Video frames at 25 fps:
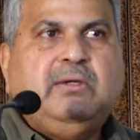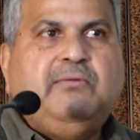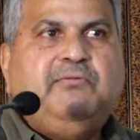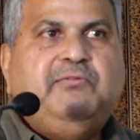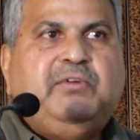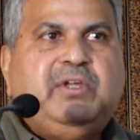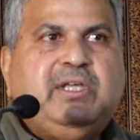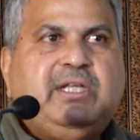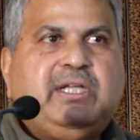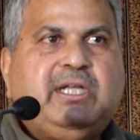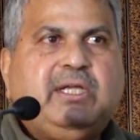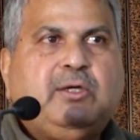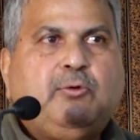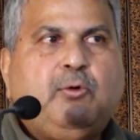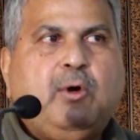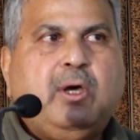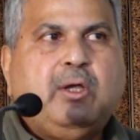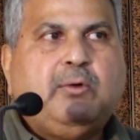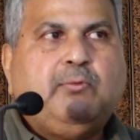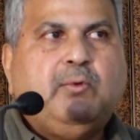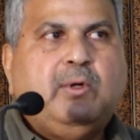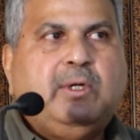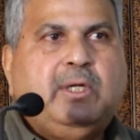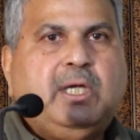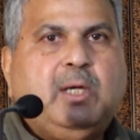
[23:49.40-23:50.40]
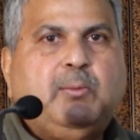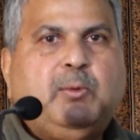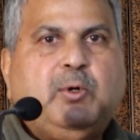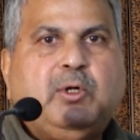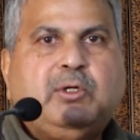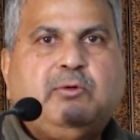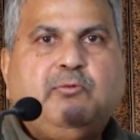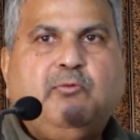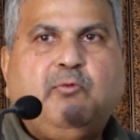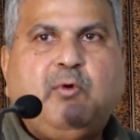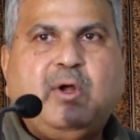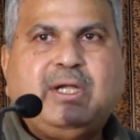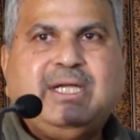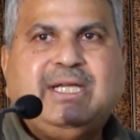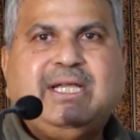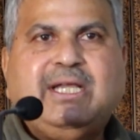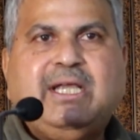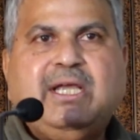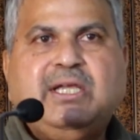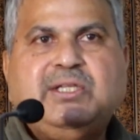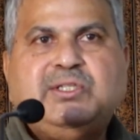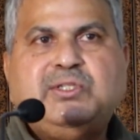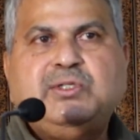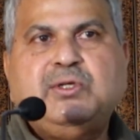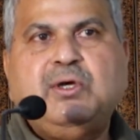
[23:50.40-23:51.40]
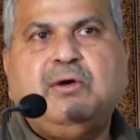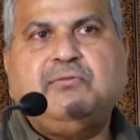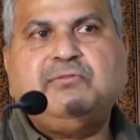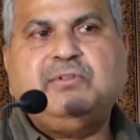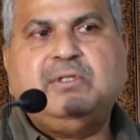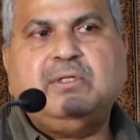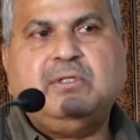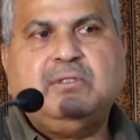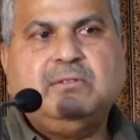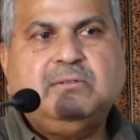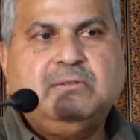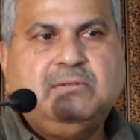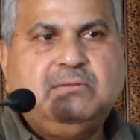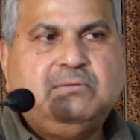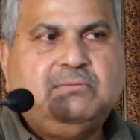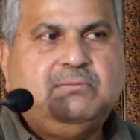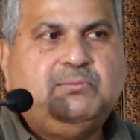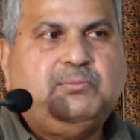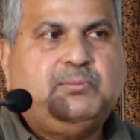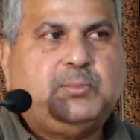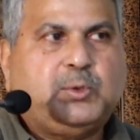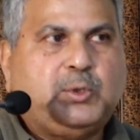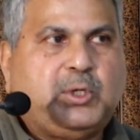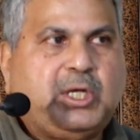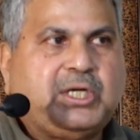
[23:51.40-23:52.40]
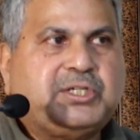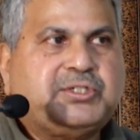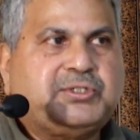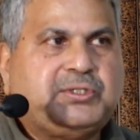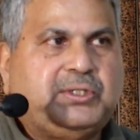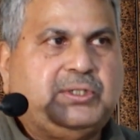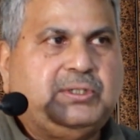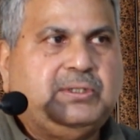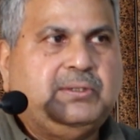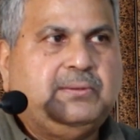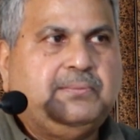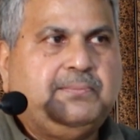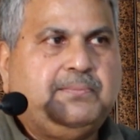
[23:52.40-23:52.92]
we require only about 1 kg of the production.